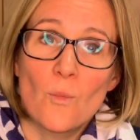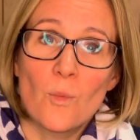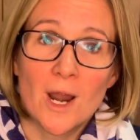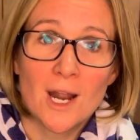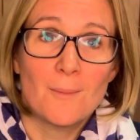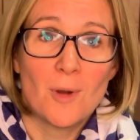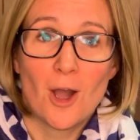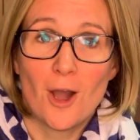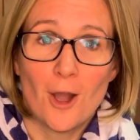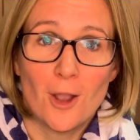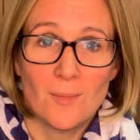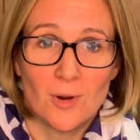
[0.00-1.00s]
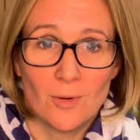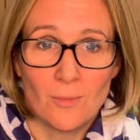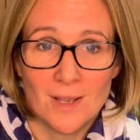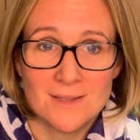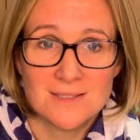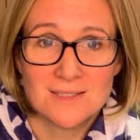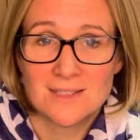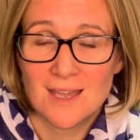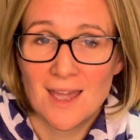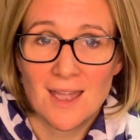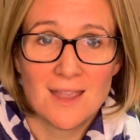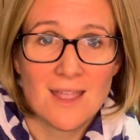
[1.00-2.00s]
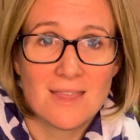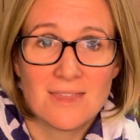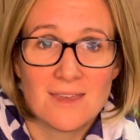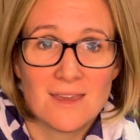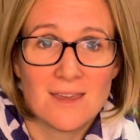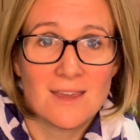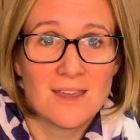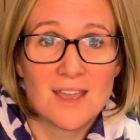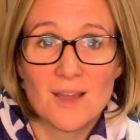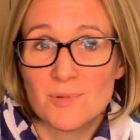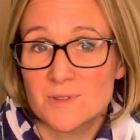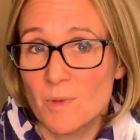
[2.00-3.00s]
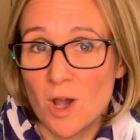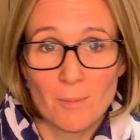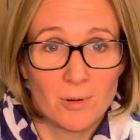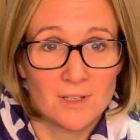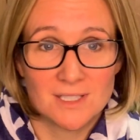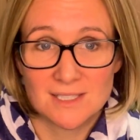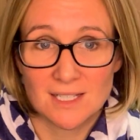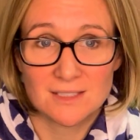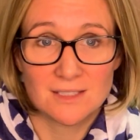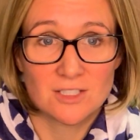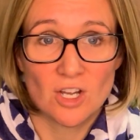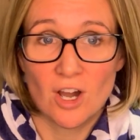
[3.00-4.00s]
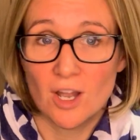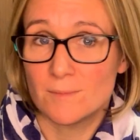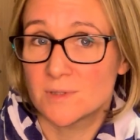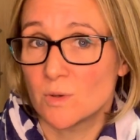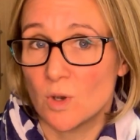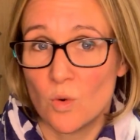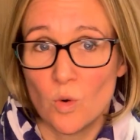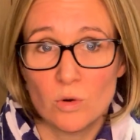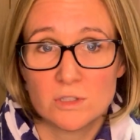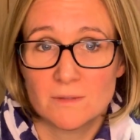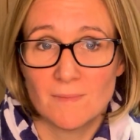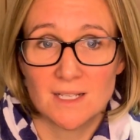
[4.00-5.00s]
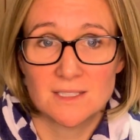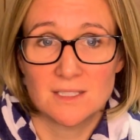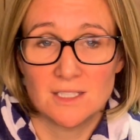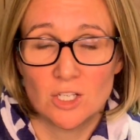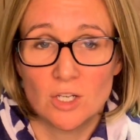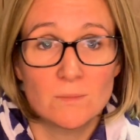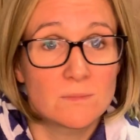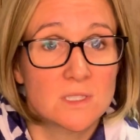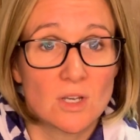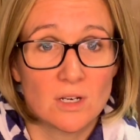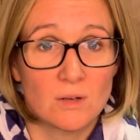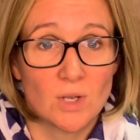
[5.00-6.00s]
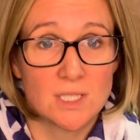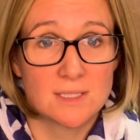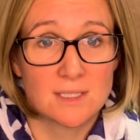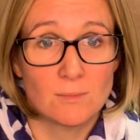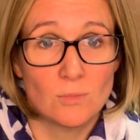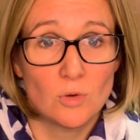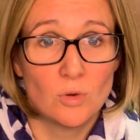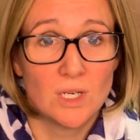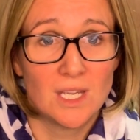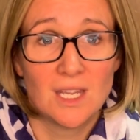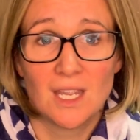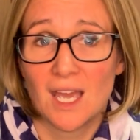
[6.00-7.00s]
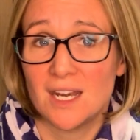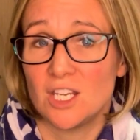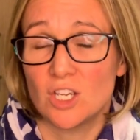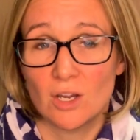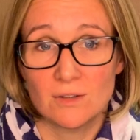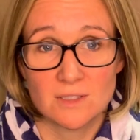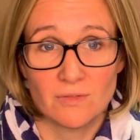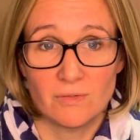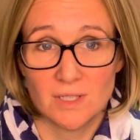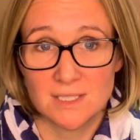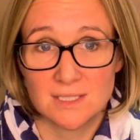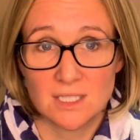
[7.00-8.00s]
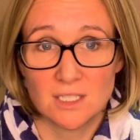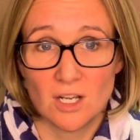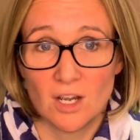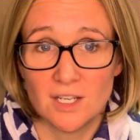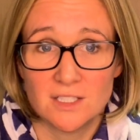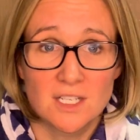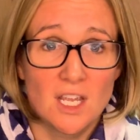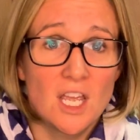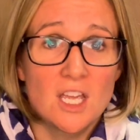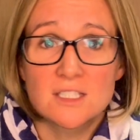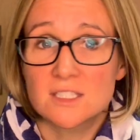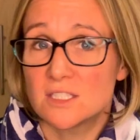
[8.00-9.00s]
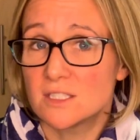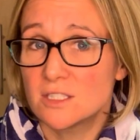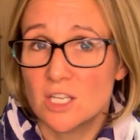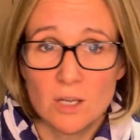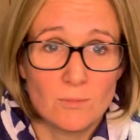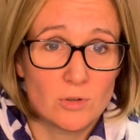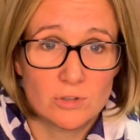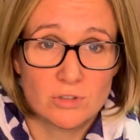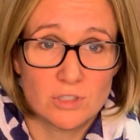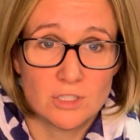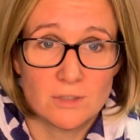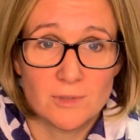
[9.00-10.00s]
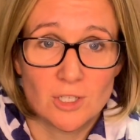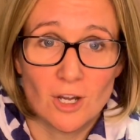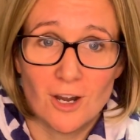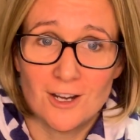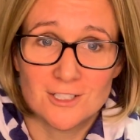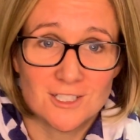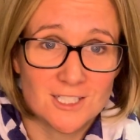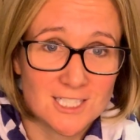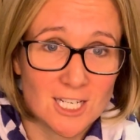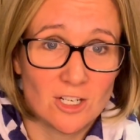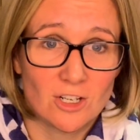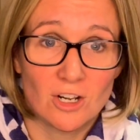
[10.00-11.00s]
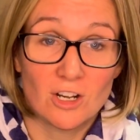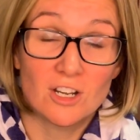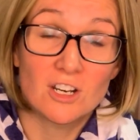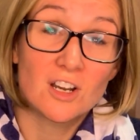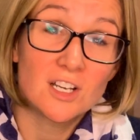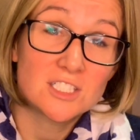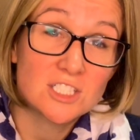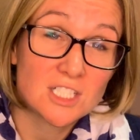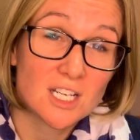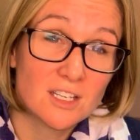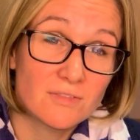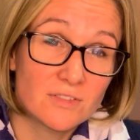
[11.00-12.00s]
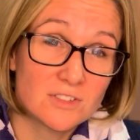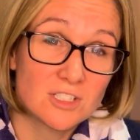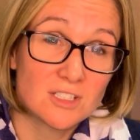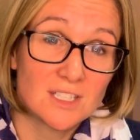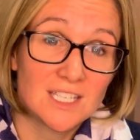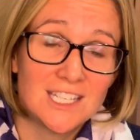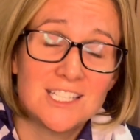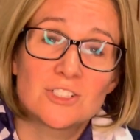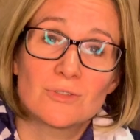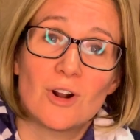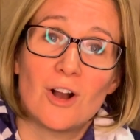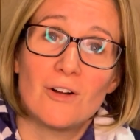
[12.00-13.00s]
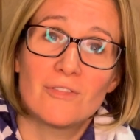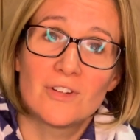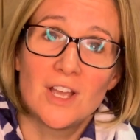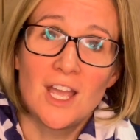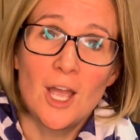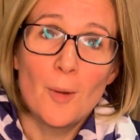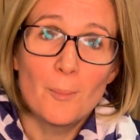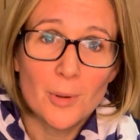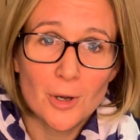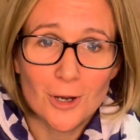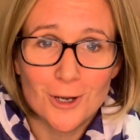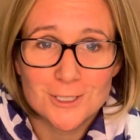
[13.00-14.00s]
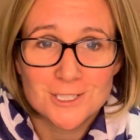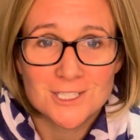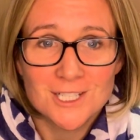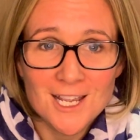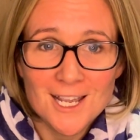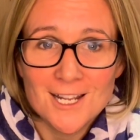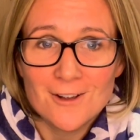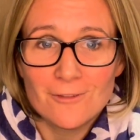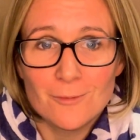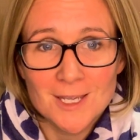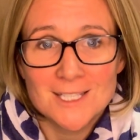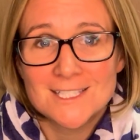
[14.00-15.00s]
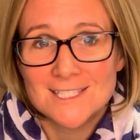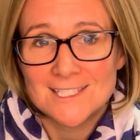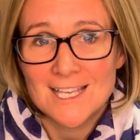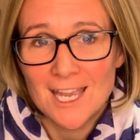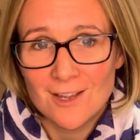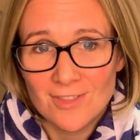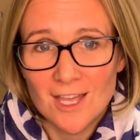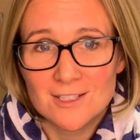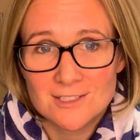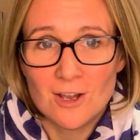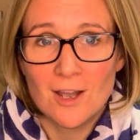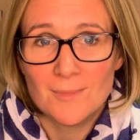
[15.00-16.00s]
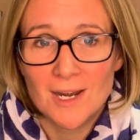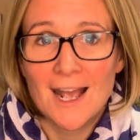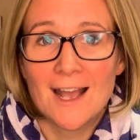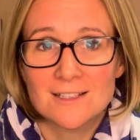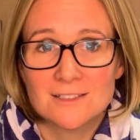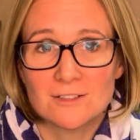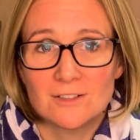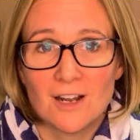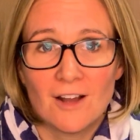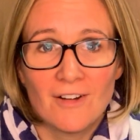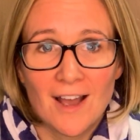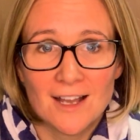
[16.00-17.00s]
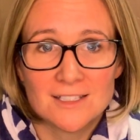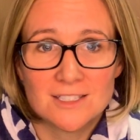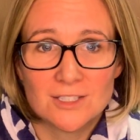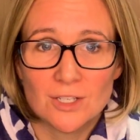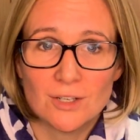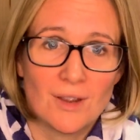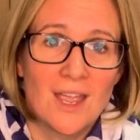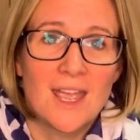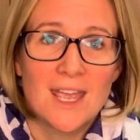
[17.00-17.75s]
when I'm at home on a Wednesday, the smart plug sets a time, so it automatically comes on a Wednesday morning and it goes off Wednesday night. So there's no more trudging up the garden at 10 o'clock at night to check if I've turned the heater off. But for me to save that time and hassle, I've had to